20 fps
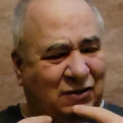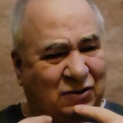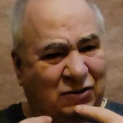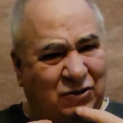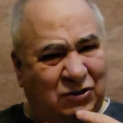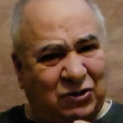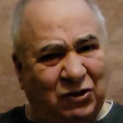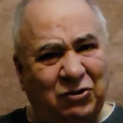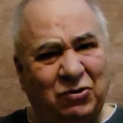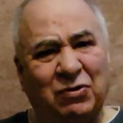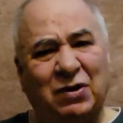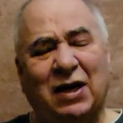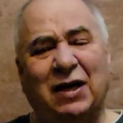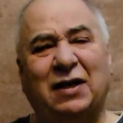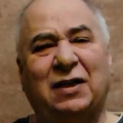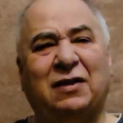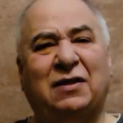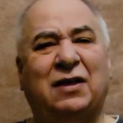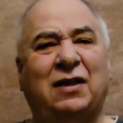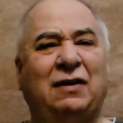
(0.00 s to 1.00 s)
do
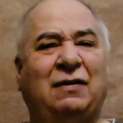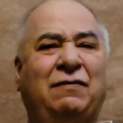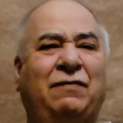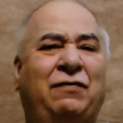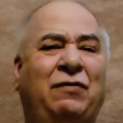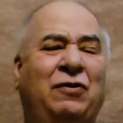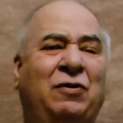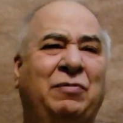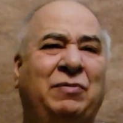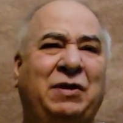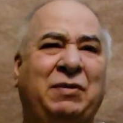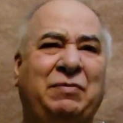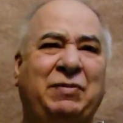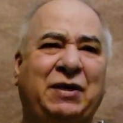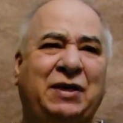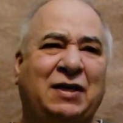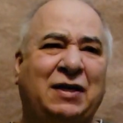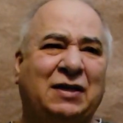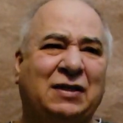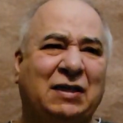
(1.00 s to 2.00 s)
anything for me
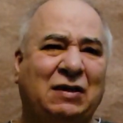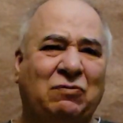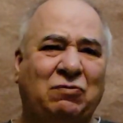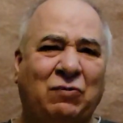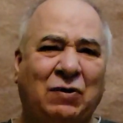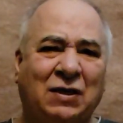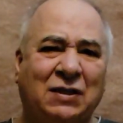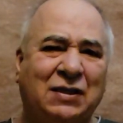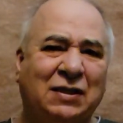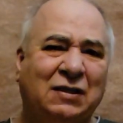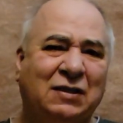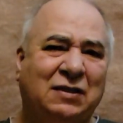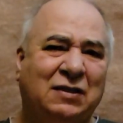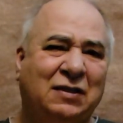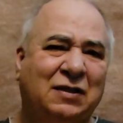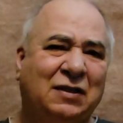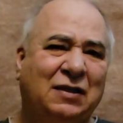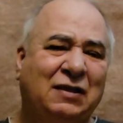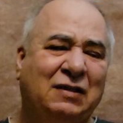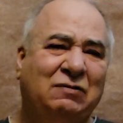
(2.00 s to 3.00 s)
because it wasn't
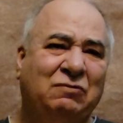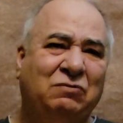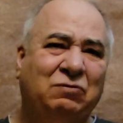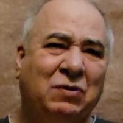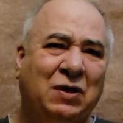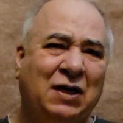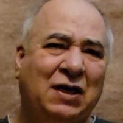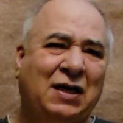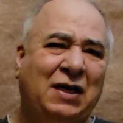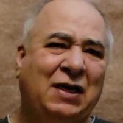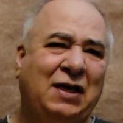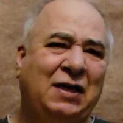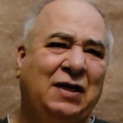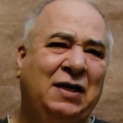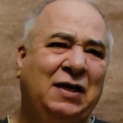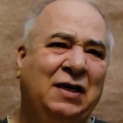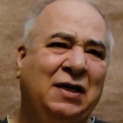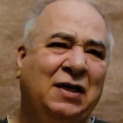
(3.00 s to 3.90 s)
really,